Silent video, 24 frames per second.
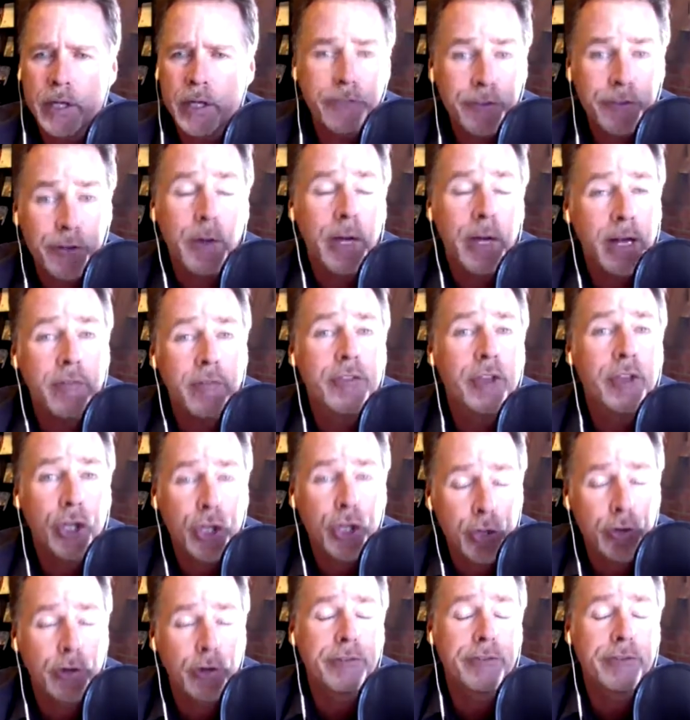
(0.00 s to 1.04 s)
if you have the
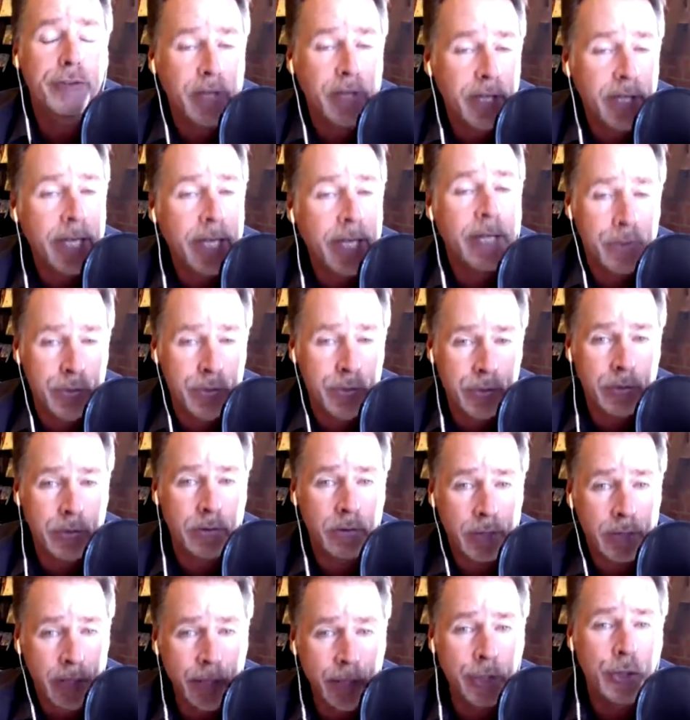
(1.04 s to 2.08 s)
cure for
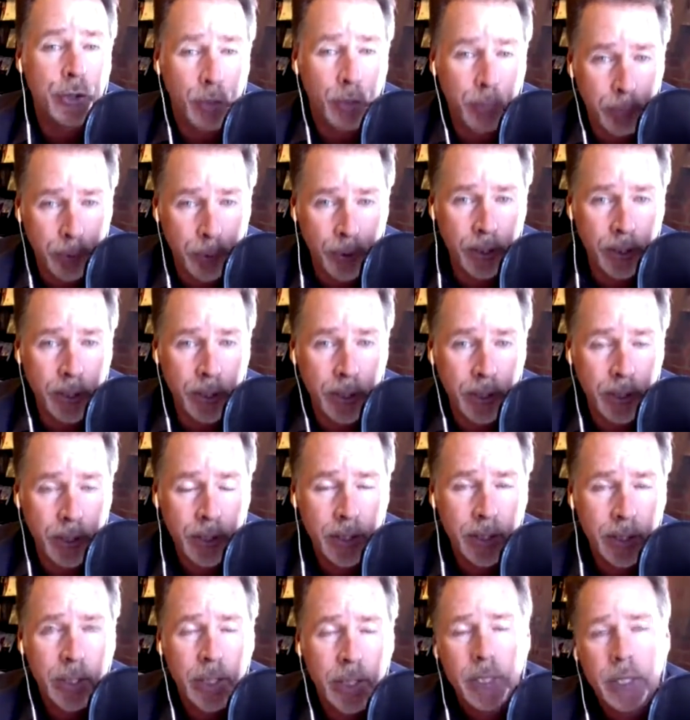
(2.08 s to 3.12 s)
cancer in your book,
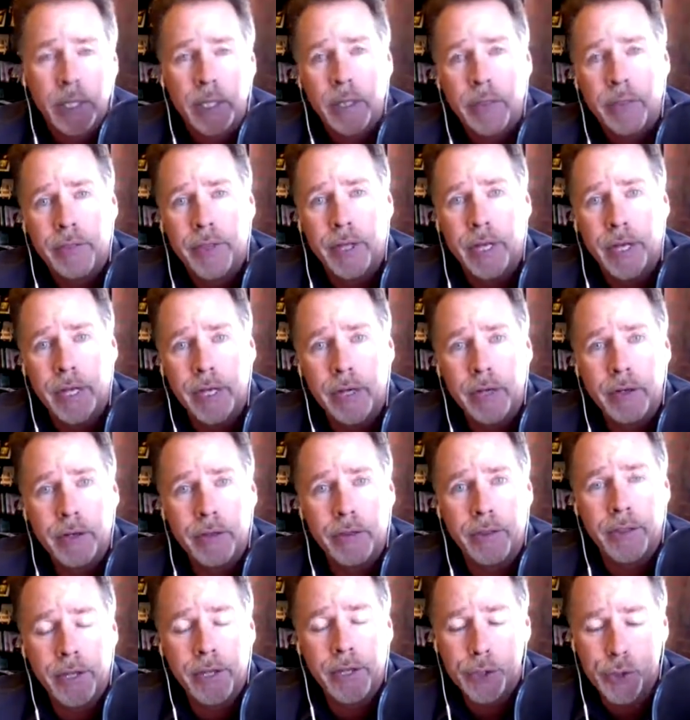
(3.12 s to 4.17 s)
then
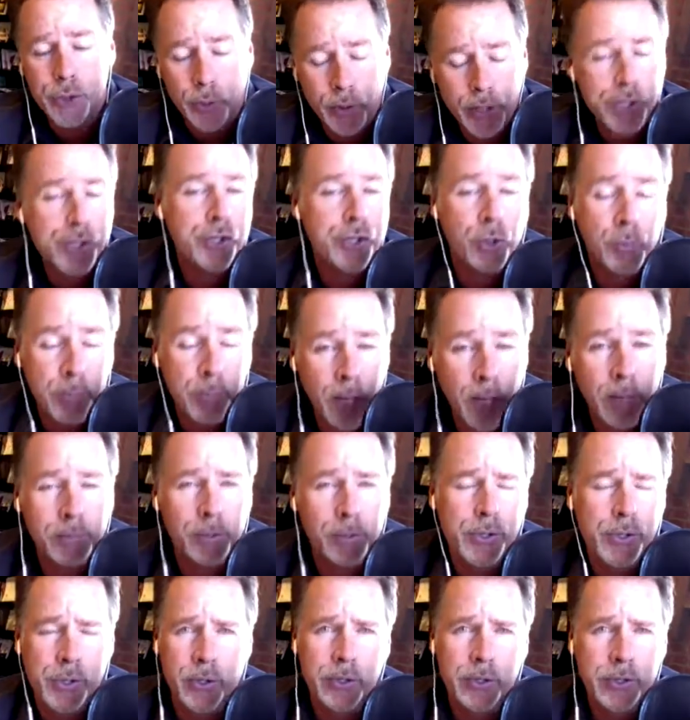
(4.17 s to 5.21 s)
the traditional
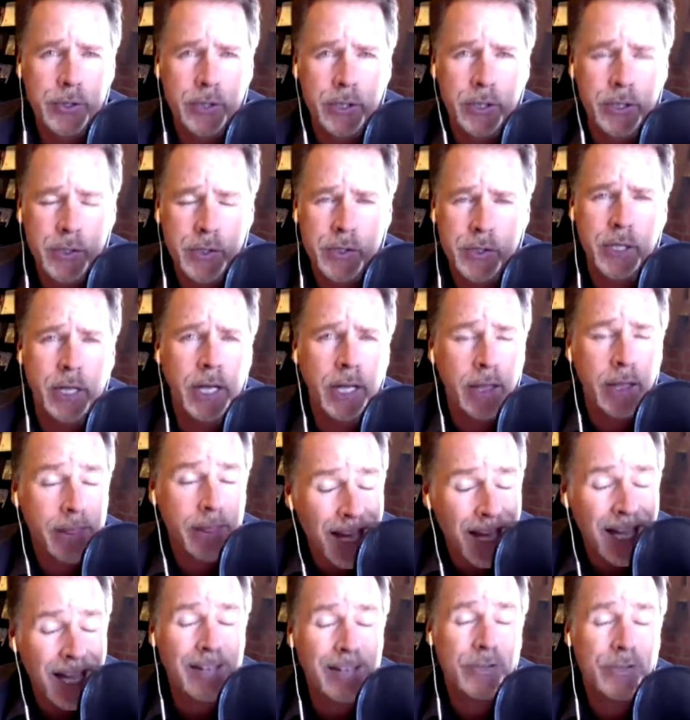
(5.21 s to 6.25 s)
publisher is going to say,
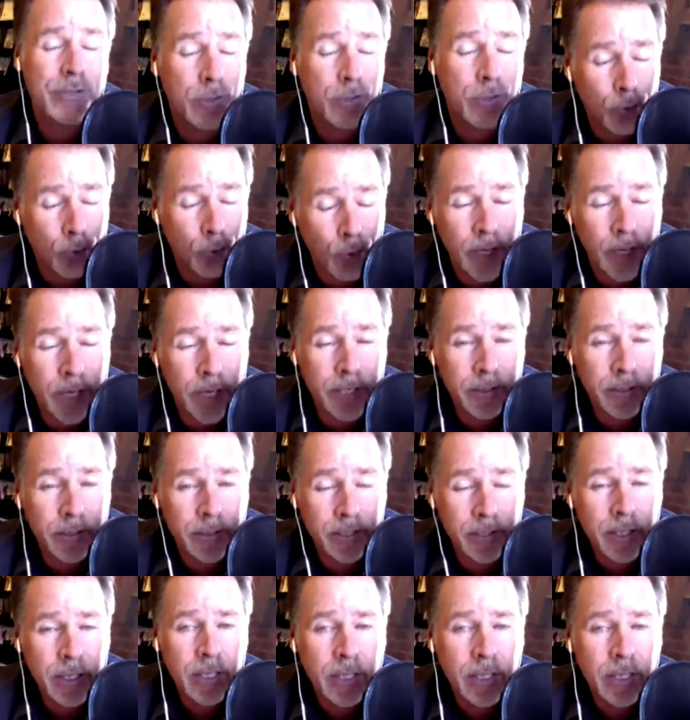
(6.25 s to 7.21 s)
that is great.